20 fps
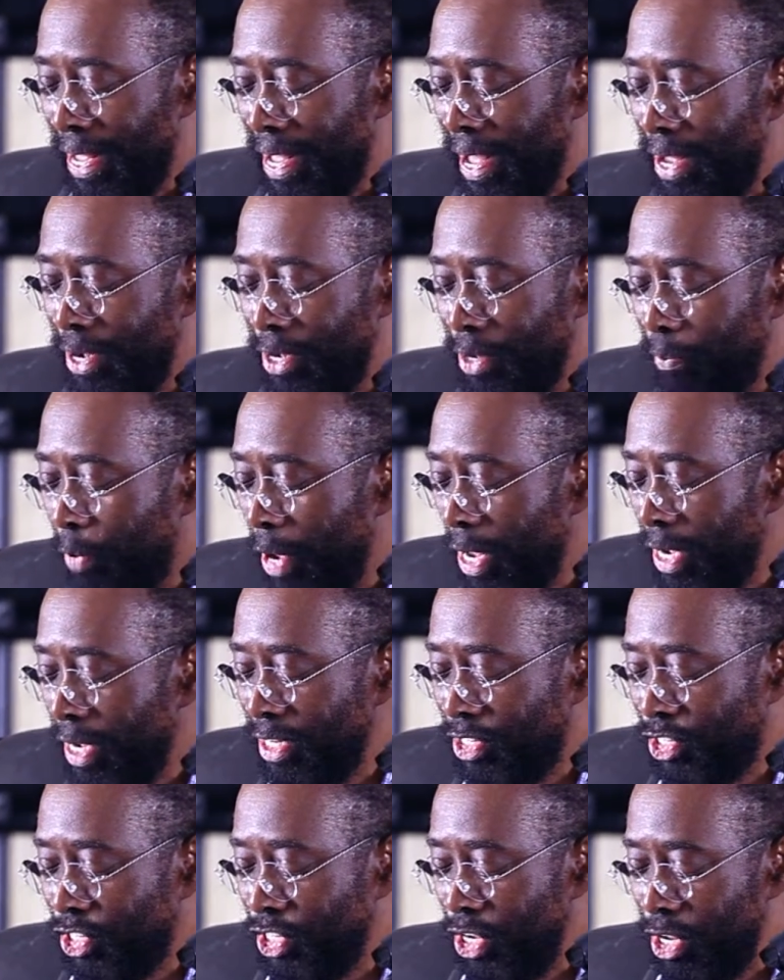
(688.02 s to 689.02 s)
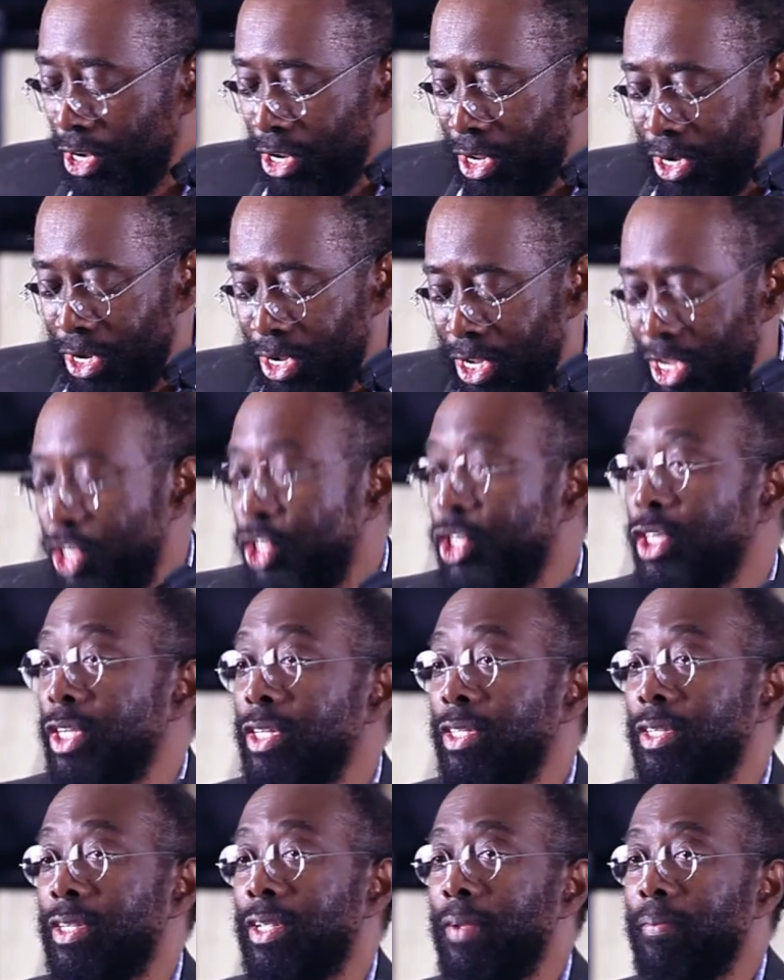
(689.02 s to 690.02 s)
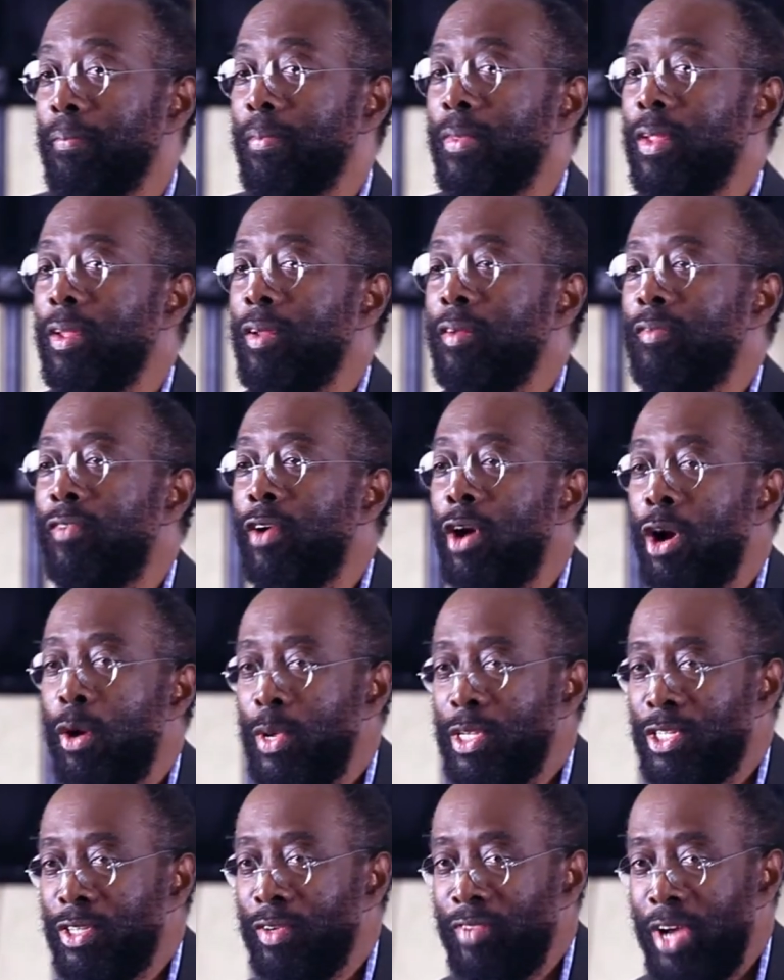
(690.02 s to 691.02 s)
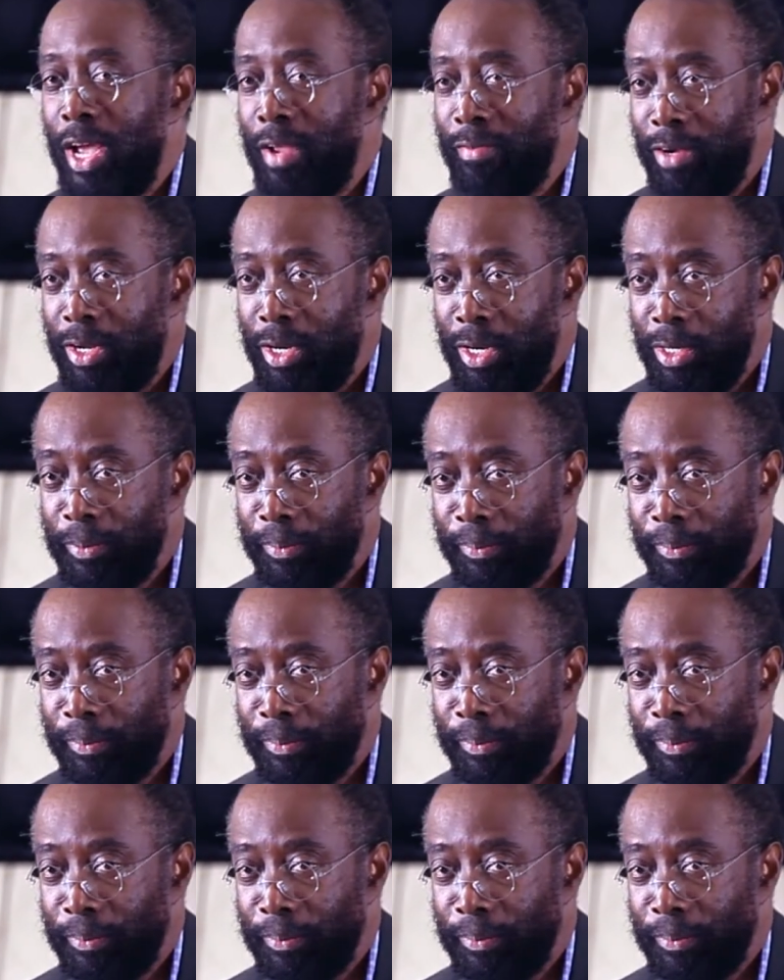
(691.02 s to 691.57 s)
and dependency on other nations for our survival.